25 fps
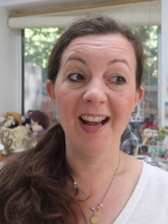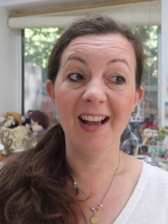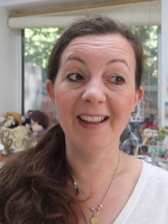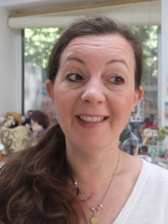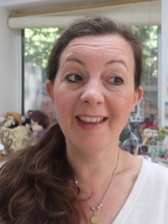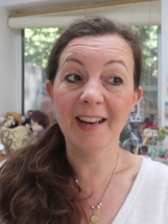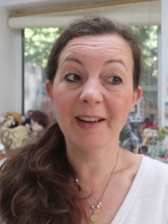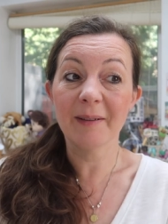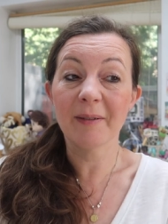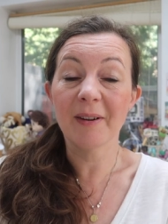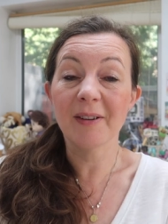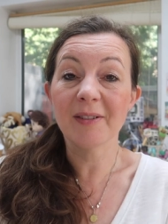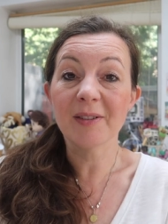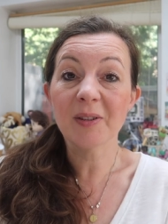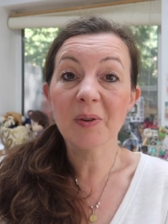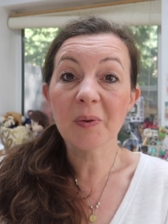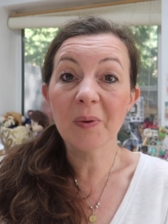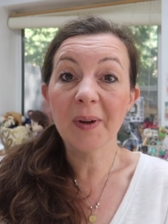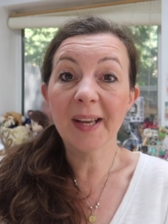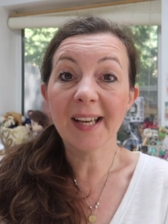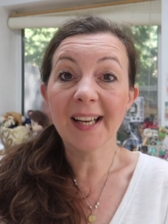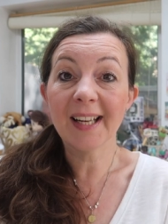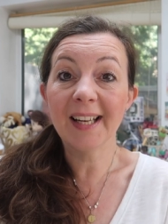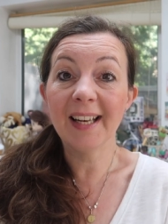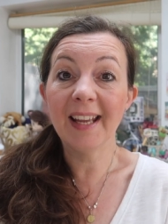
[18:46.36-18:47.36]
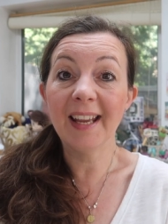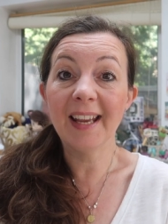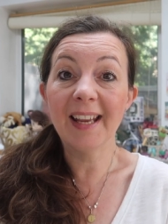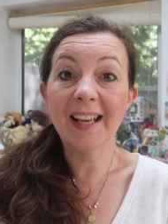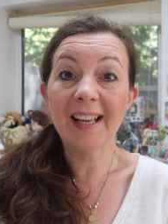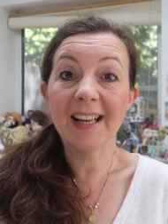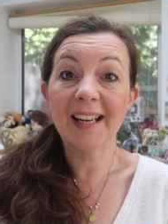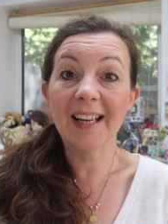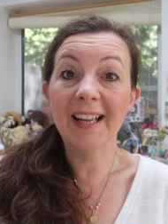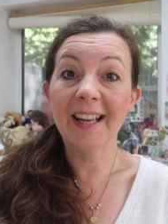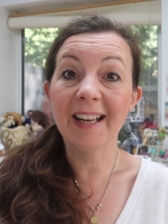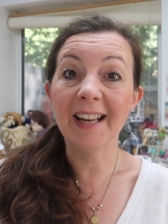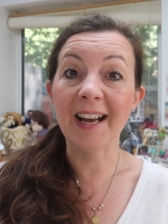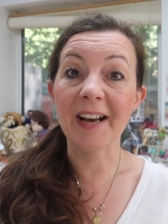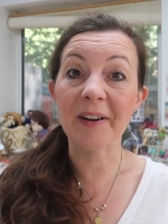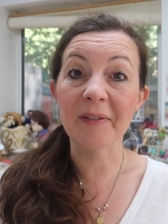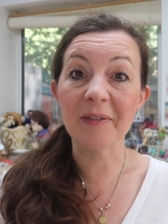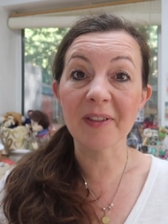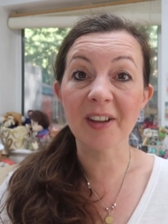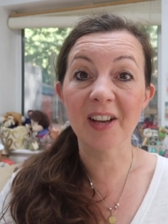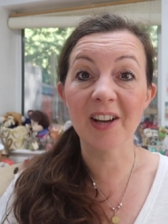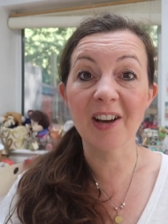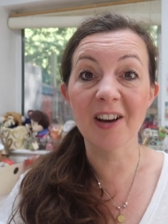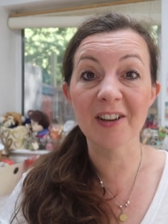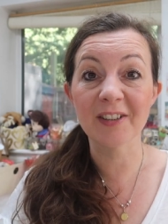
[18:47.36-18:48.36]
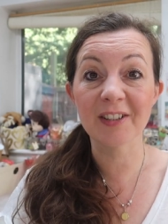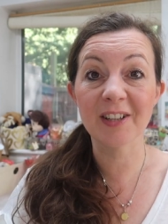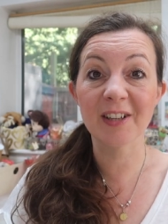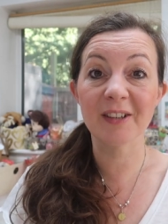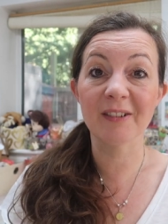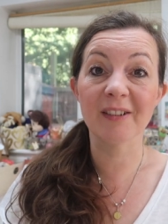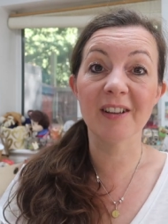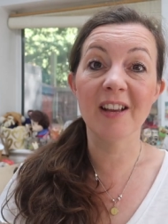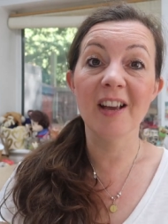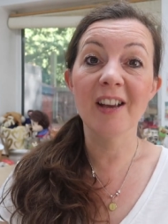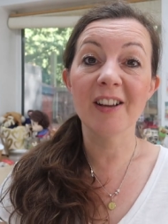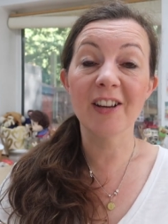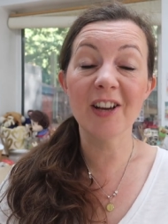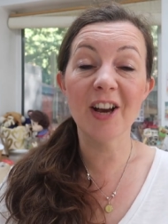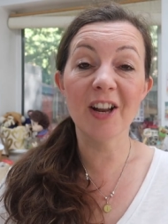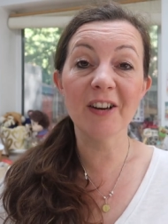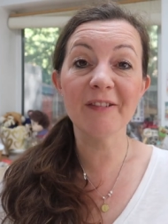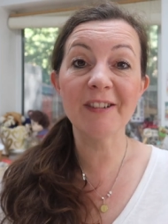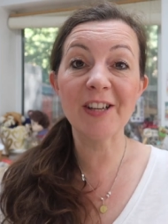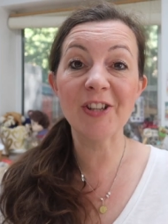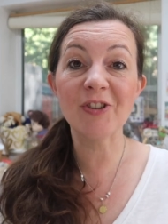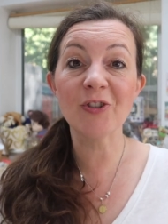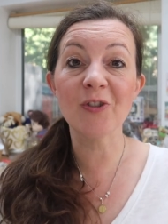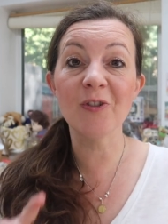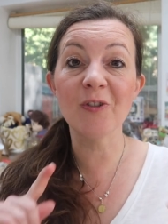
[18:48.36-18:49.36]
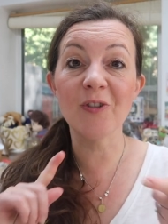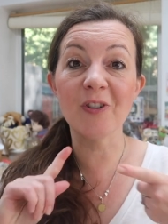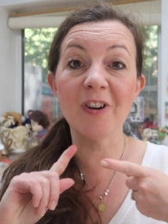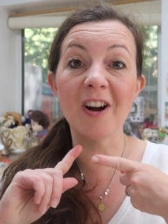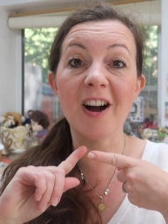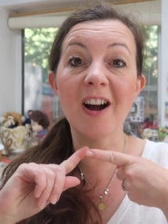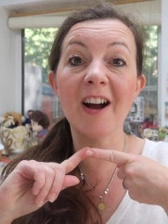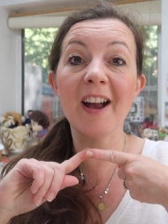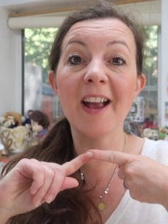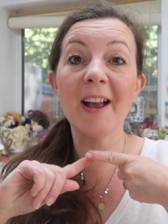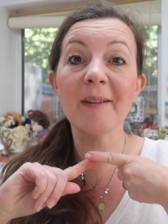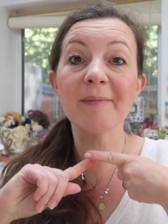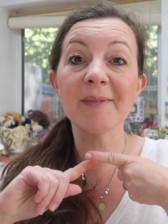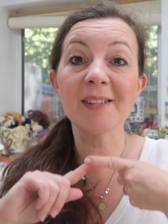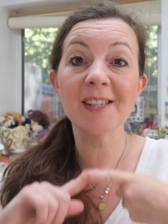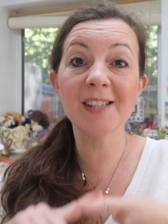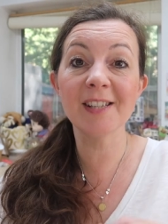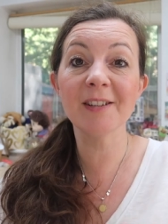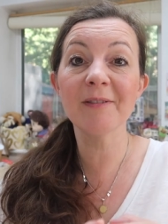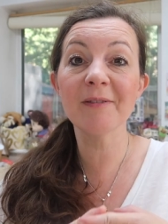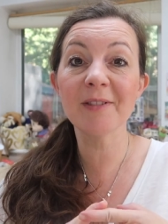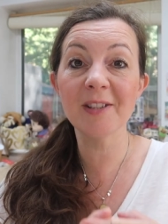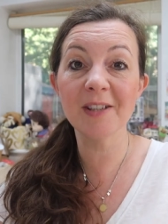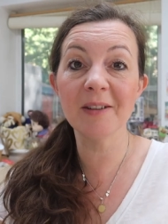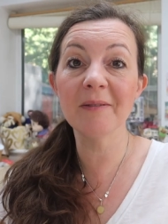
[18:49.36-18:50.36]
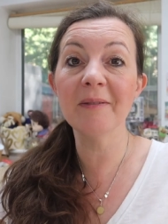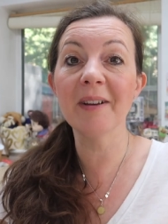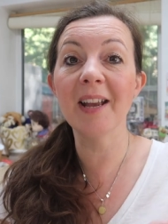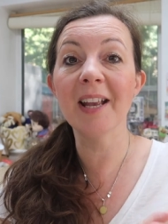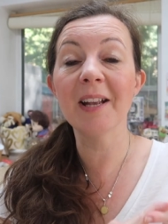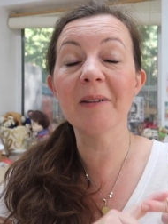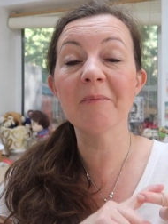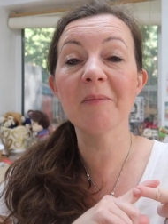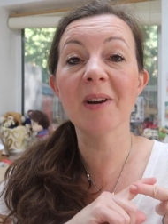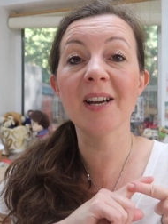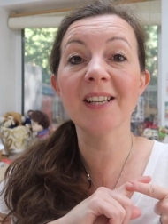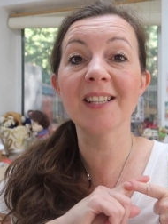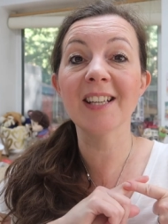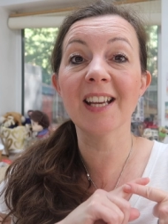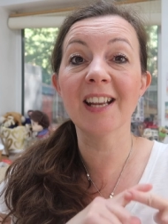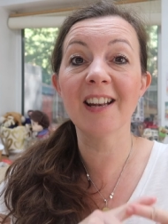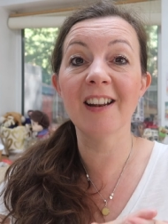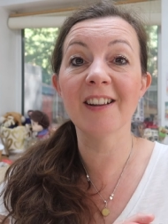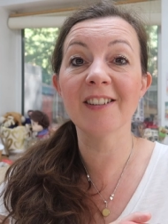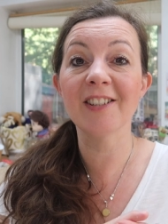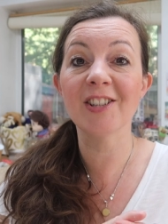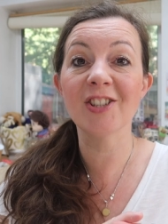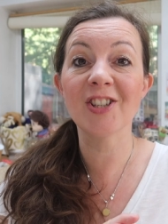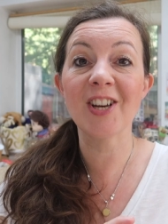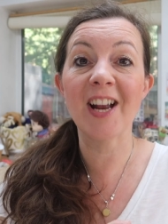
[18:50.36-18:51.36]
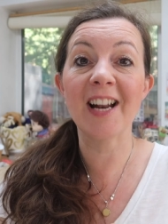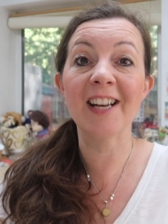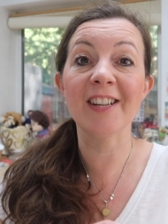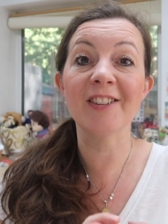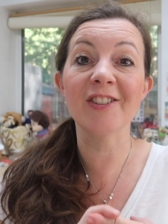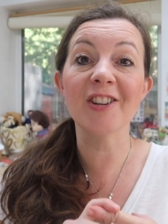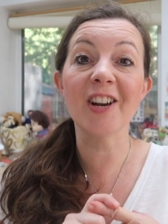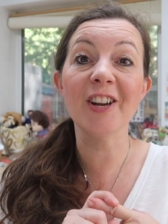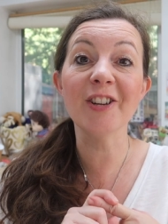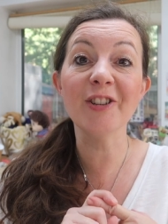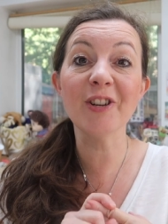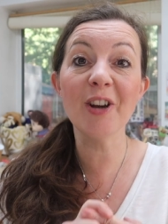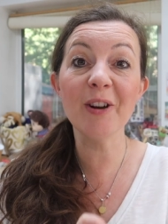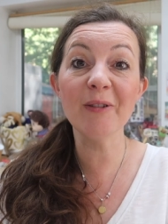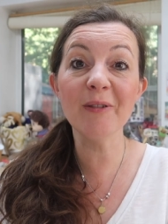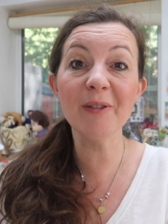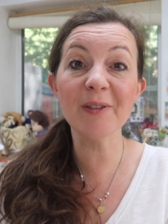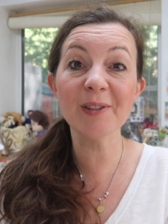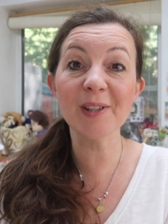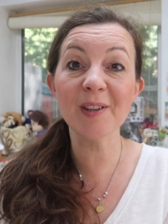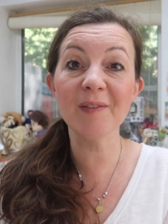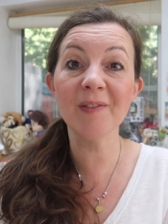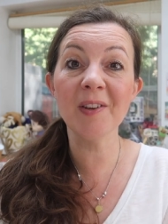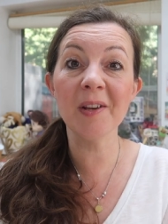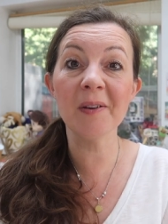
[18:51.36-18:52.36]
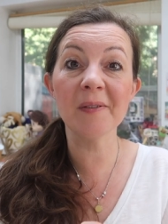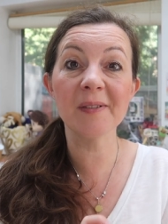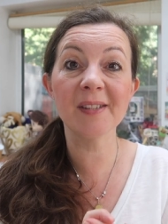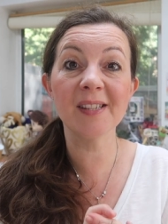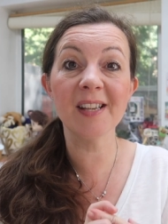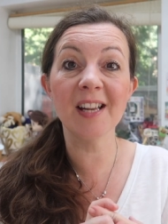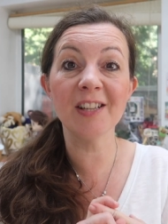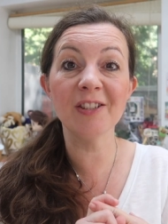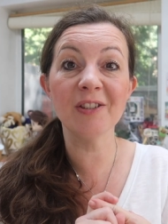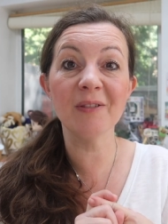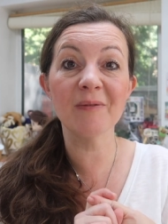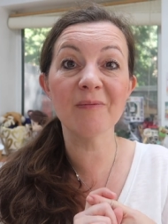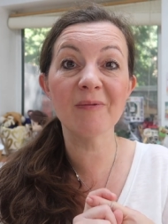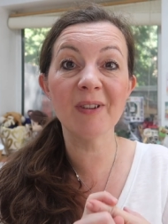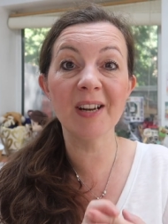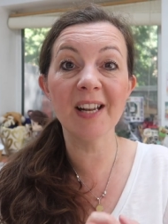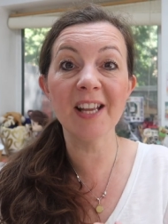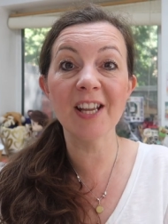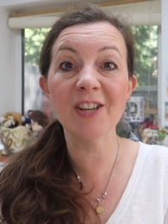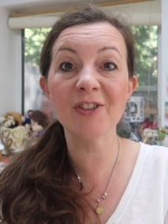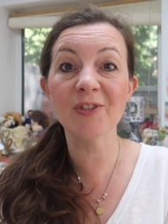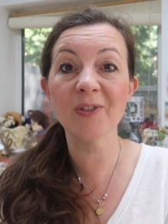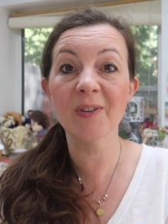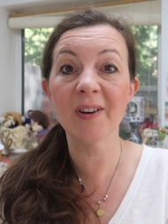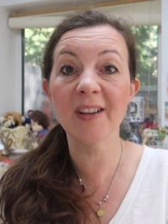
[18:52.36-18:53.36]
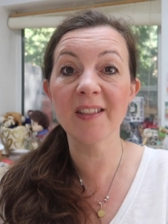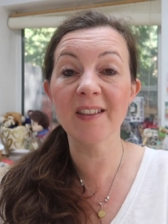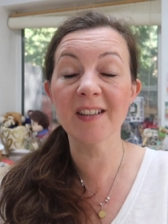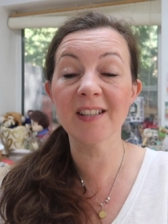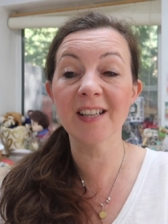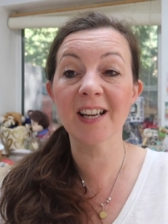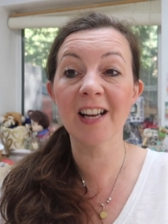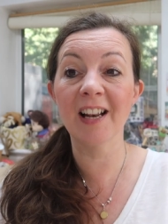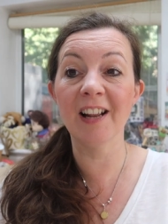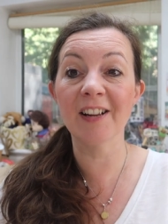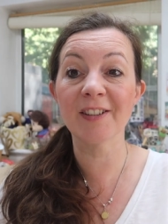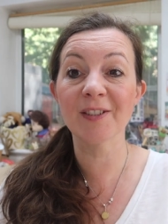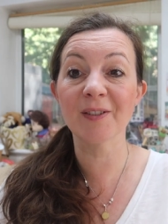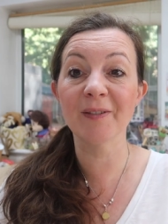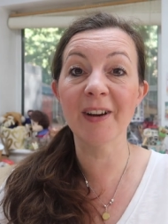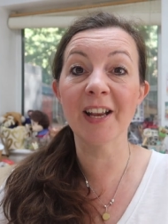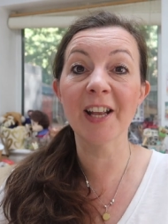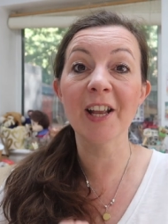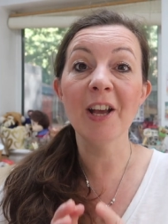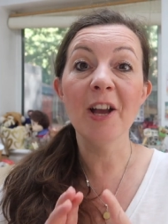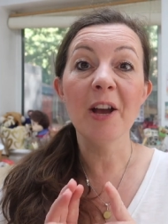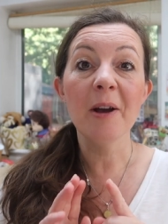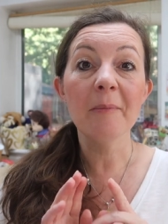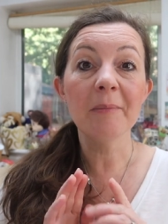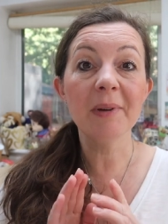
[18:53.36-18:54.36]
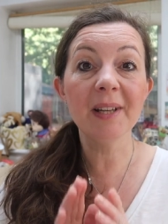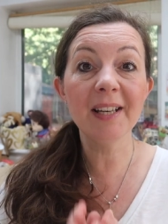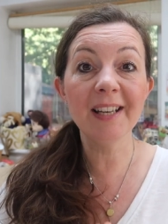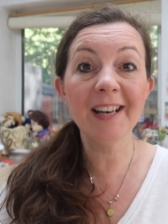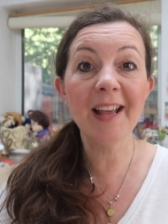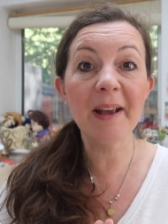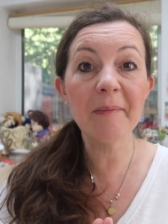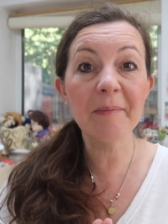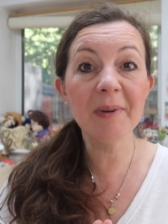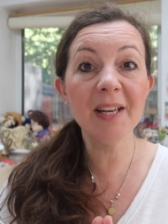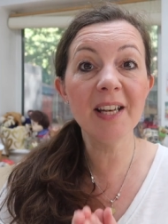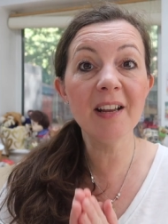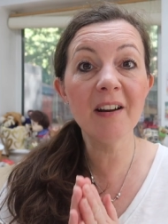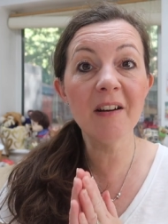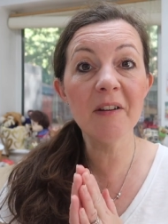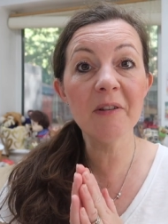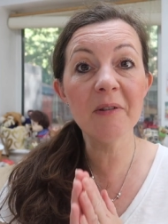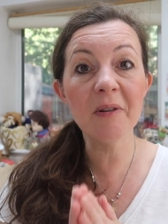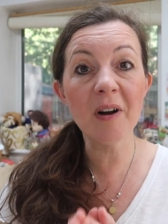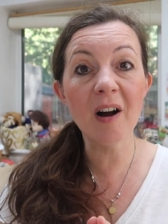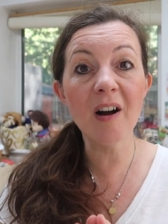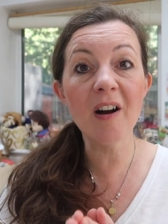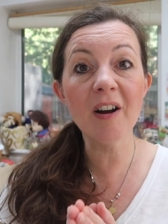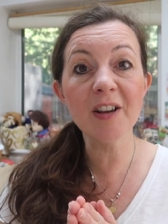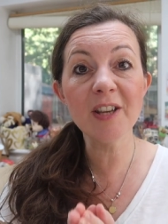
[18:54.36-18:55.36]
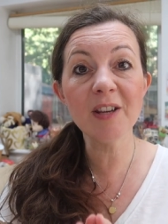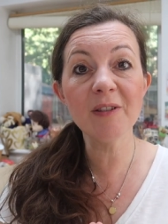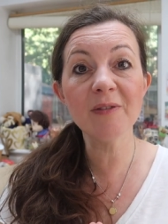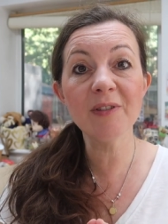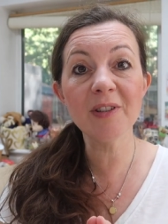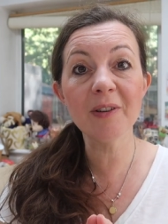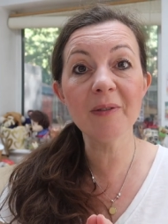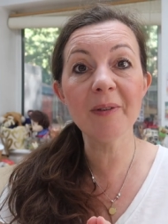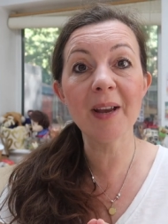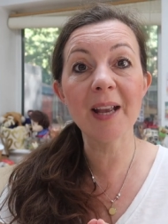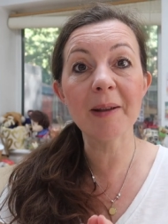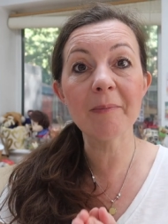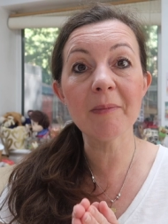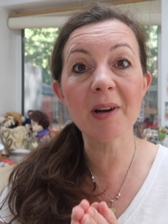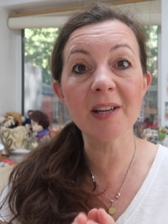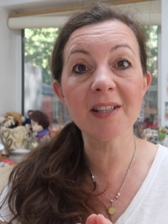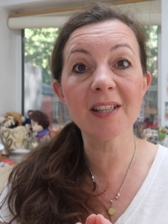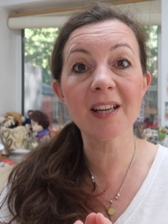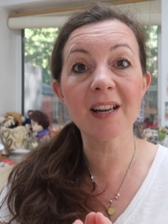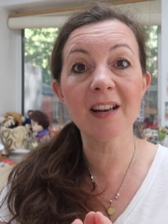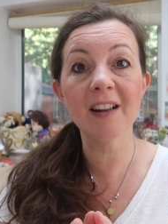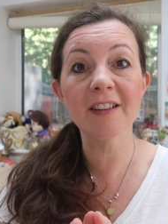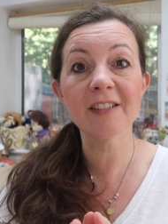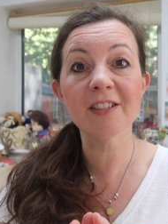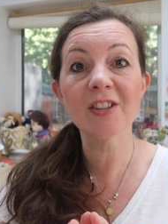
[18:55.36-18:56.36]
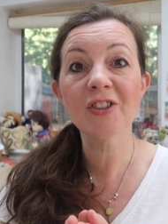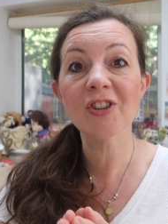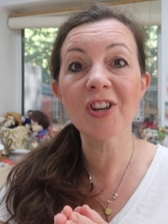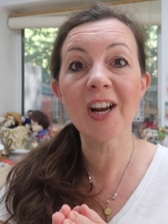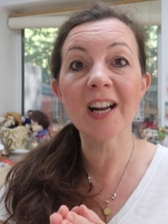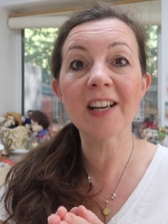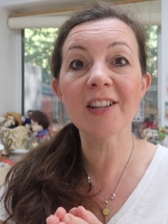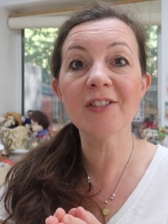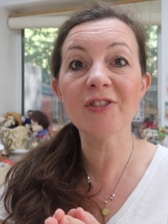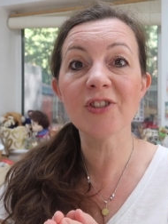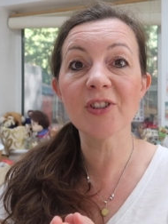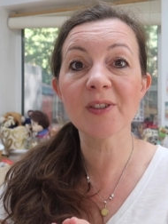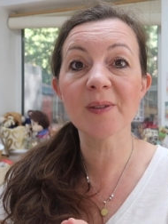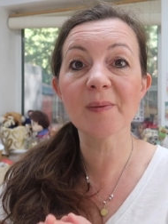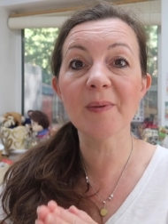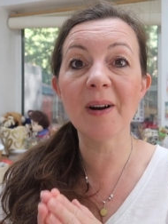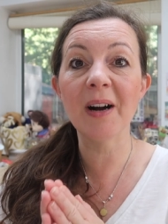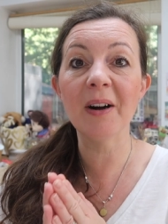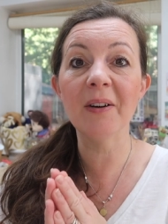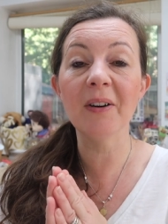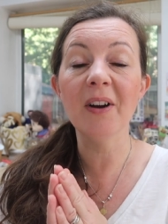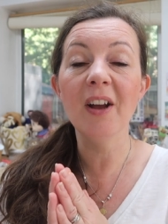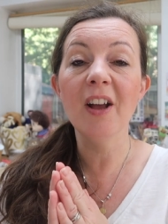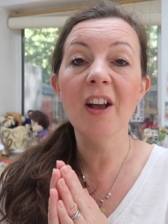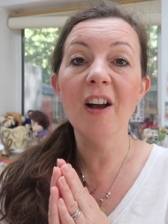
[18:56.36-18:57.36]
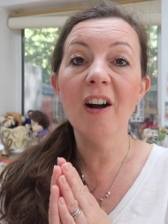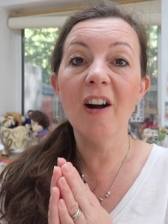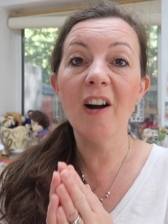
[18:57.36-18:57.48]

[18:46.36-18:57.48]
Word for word: and then I'm going to quickly clean out the cutler cutlery drawer. I am still doing my declutter challenge. I know lots of you have said you're really enjoying the decluttering, but let me know, are you doing my declutter challenge as well?